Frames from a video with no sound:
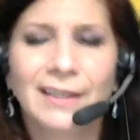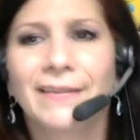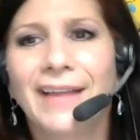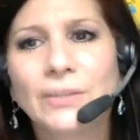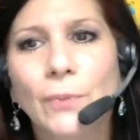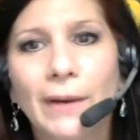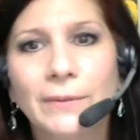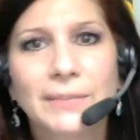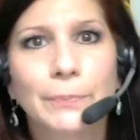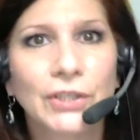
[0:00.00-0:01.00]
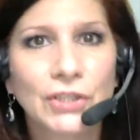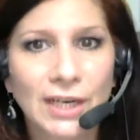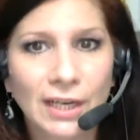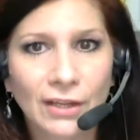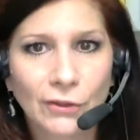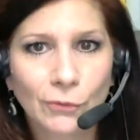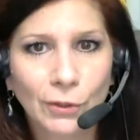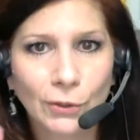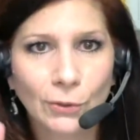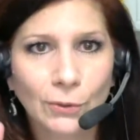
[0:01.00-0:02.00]
that's why I was pushing it
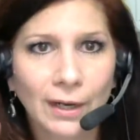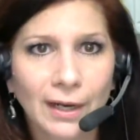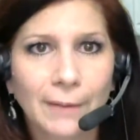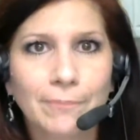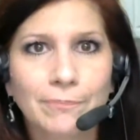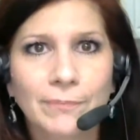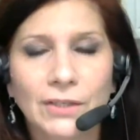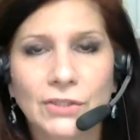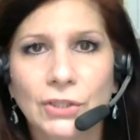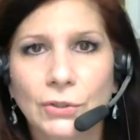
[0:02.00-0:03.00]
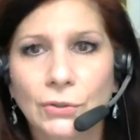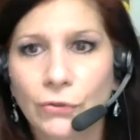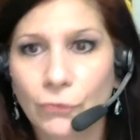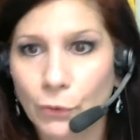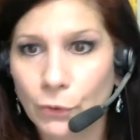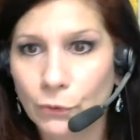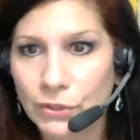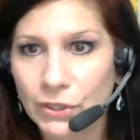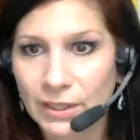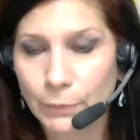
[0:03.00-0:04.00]
through to
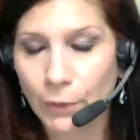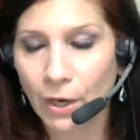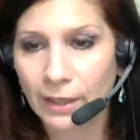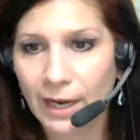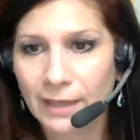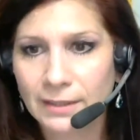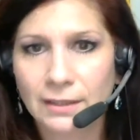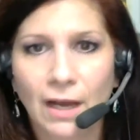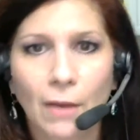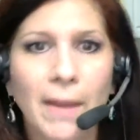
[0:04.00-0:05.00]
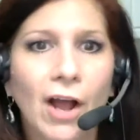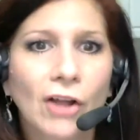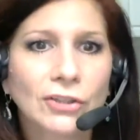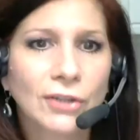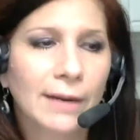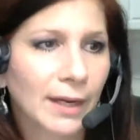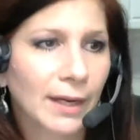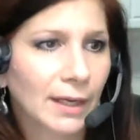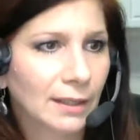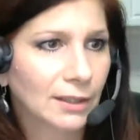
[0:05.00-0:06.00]
this broadcast. I'll try and
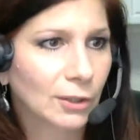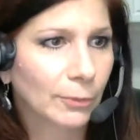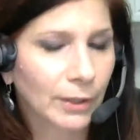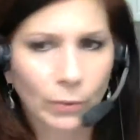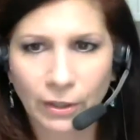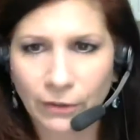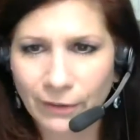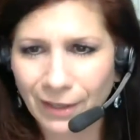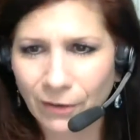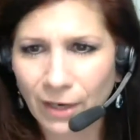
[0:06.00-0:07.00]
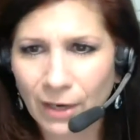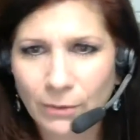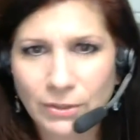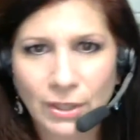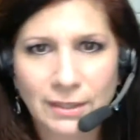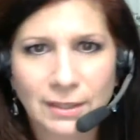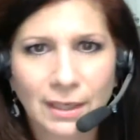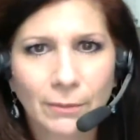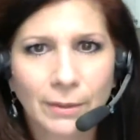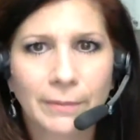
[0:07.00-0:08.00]
make it a little bit quicker then. Or I don't want
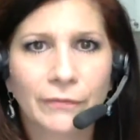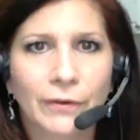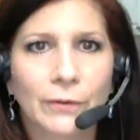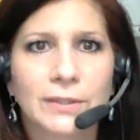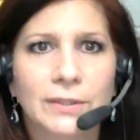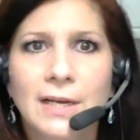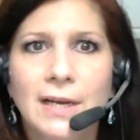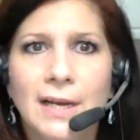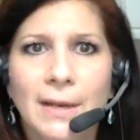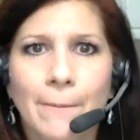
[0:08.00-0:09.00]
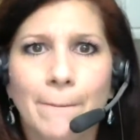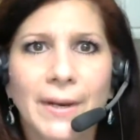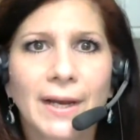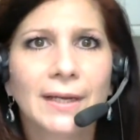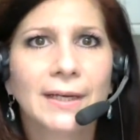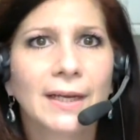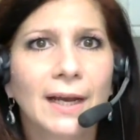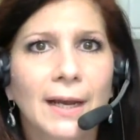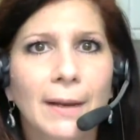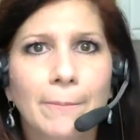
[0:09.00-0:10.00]
to be frozen. But
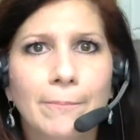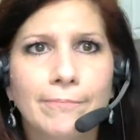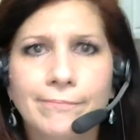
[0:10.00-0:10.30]
does